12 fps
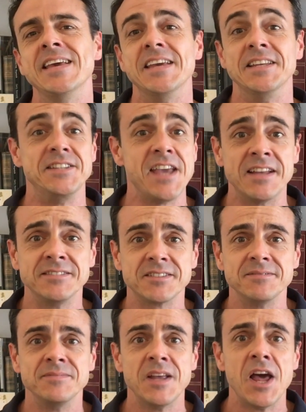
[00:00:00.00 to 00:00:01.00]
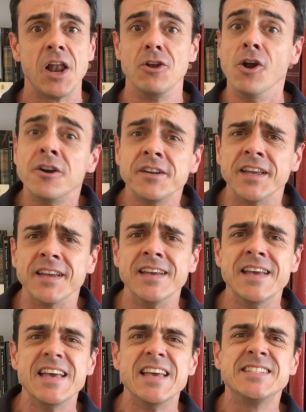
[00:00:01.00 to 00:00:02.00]
In the end, learning
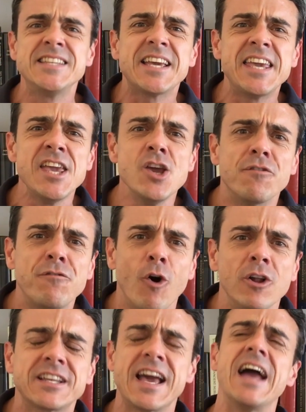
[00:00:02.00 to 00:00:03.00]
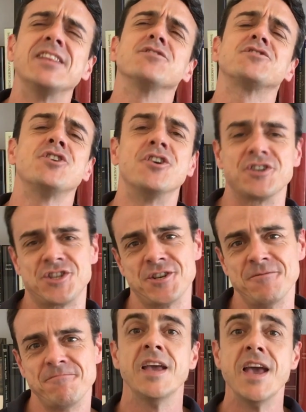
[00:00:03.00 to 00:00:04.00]
is the key of all kind of search.
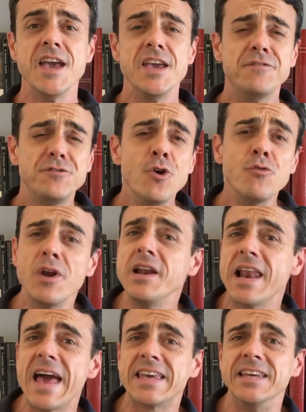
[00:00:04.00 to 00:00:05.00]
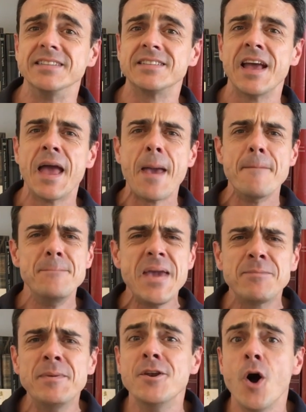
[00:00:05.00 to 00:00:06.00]
If you really like it,
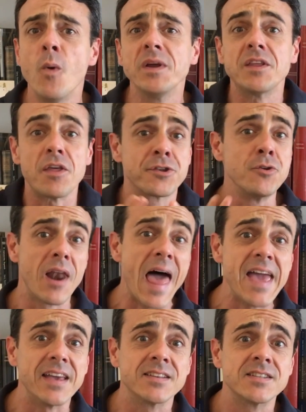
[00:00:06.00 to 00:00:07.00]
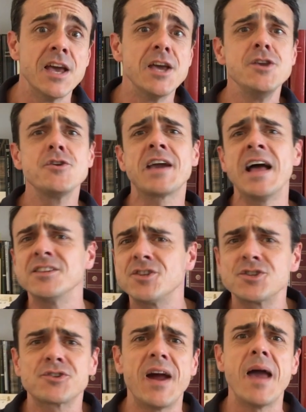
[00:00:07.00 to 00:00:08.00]
make me know it through likes. You can
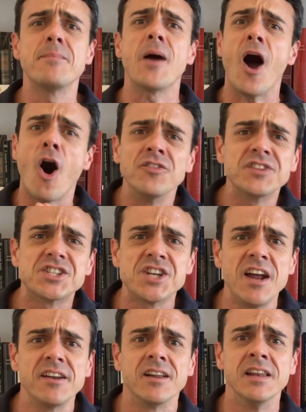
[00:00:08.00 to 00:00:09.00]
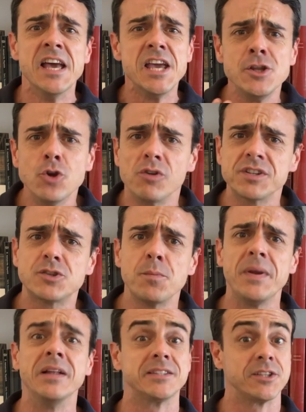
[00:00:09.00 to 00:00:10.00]
subscribe on the channel in order to
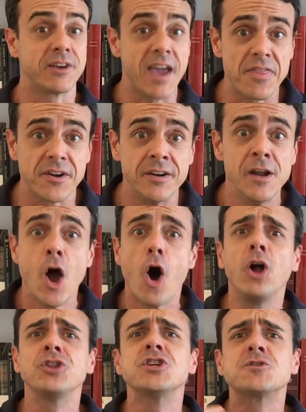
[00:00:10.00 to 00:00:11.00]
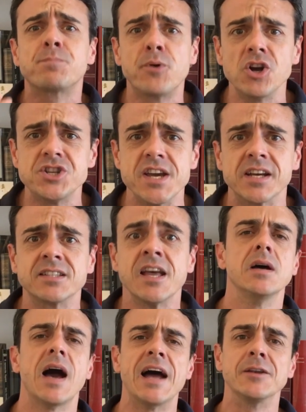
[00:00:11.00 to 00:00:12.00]
build together all this project
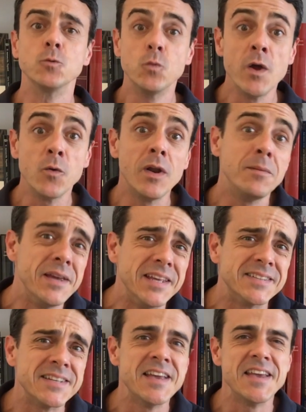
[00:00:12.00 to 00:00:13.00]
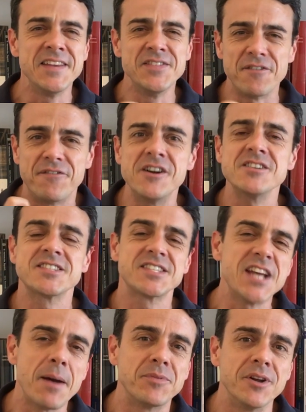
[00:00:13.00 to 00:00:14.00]
and we will meet in the first
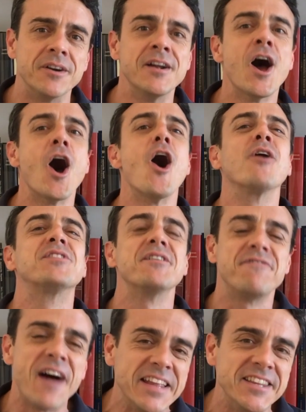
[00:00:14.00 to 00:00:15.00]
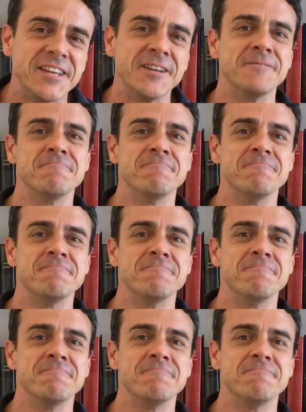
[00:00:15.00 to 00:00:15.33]
chapter of the finding.